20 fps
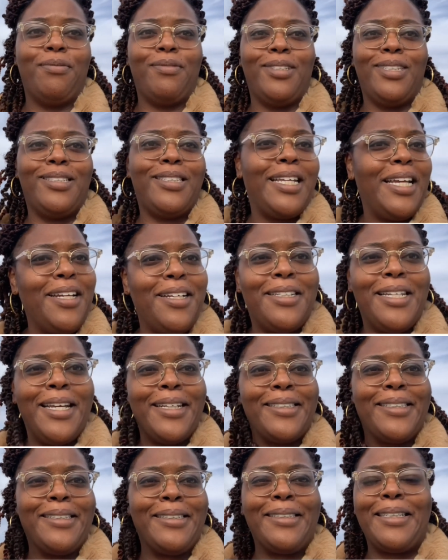the state of
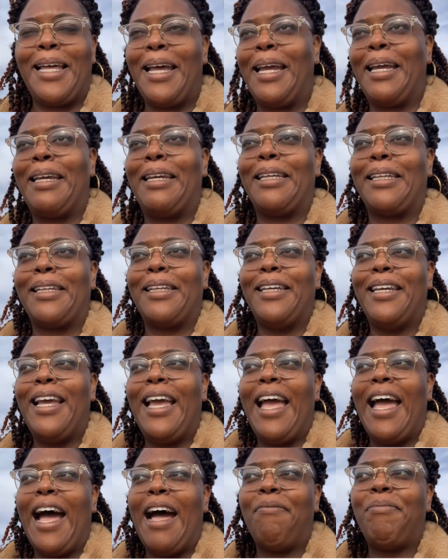Texas. Like,
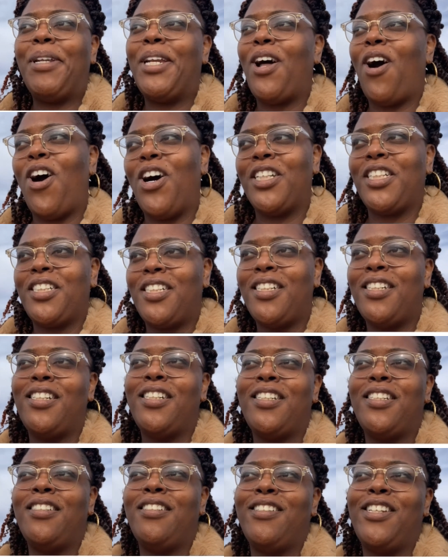I've been to
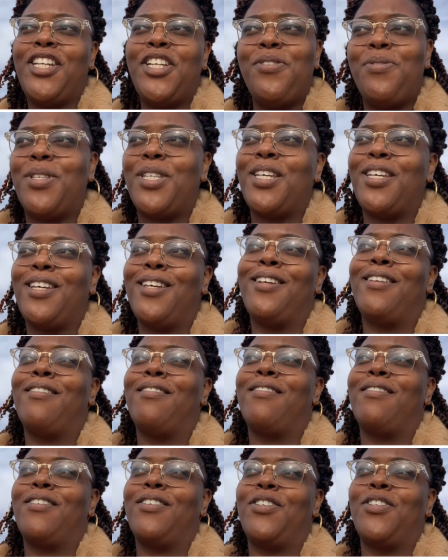Austin,
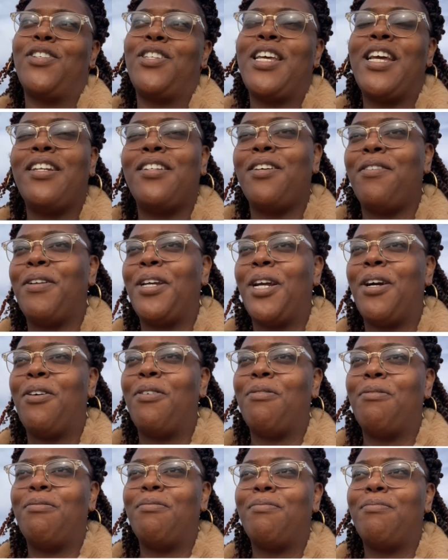Houston, San
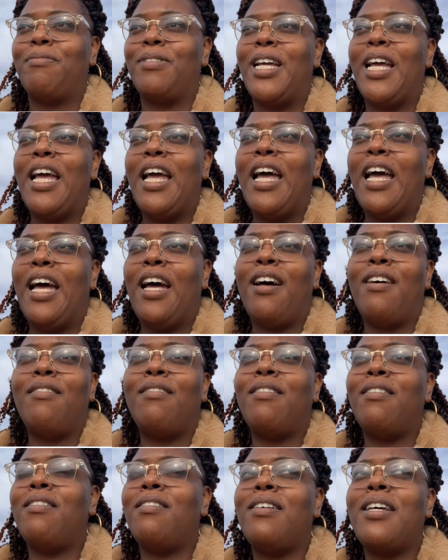Antonio,
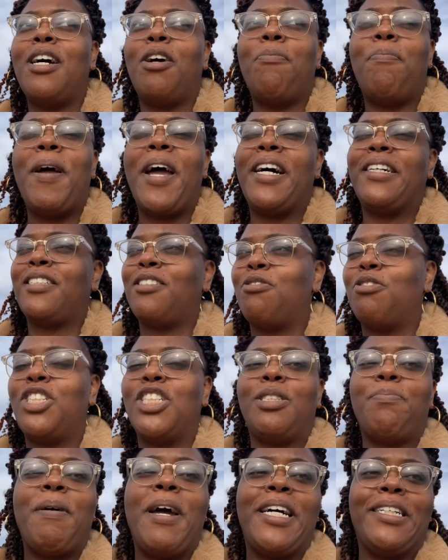El Paso
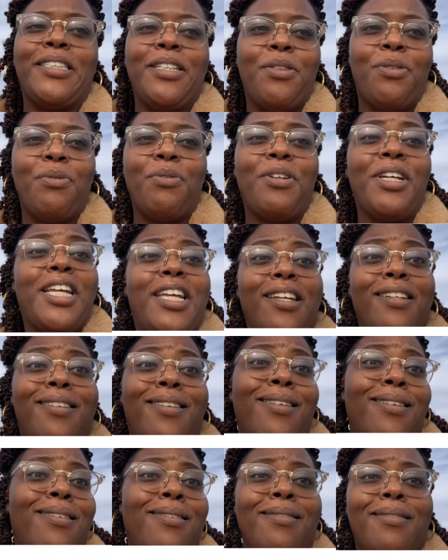just passing through to get
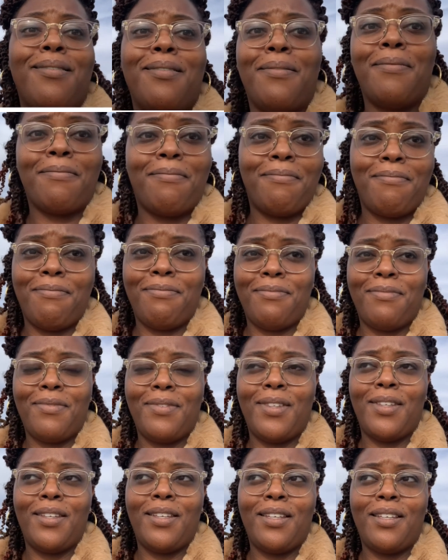to
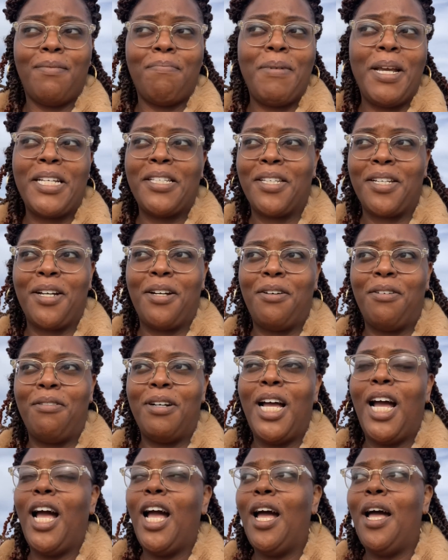Mexico.
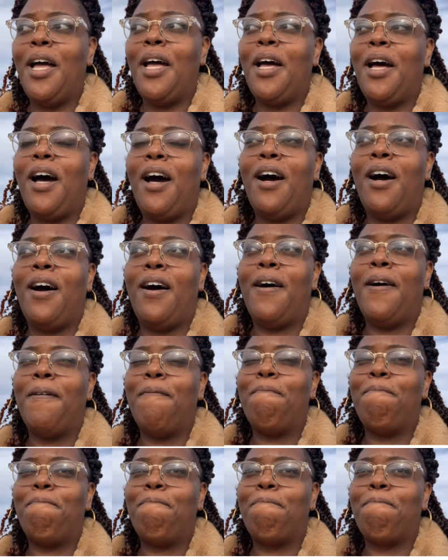
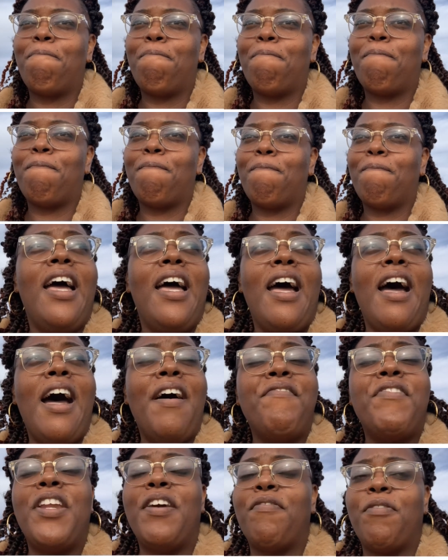Um,
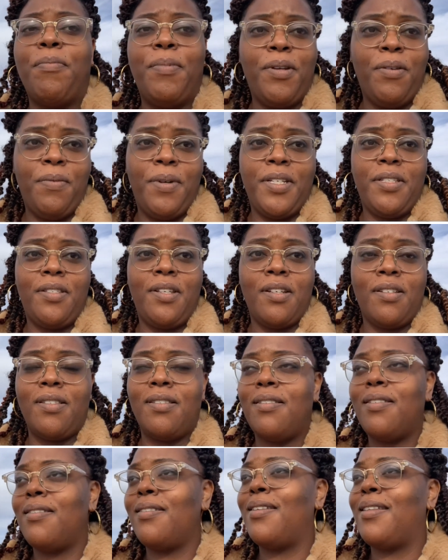I've never been to West
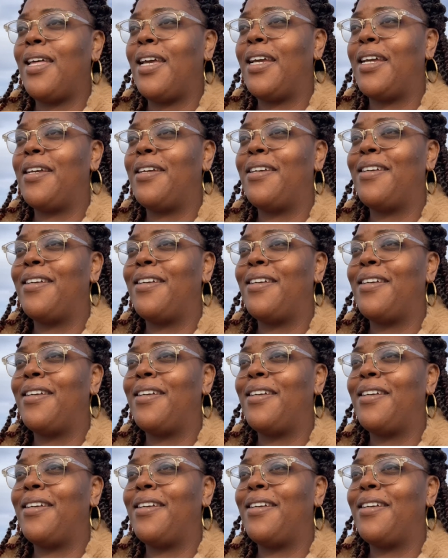Texas, like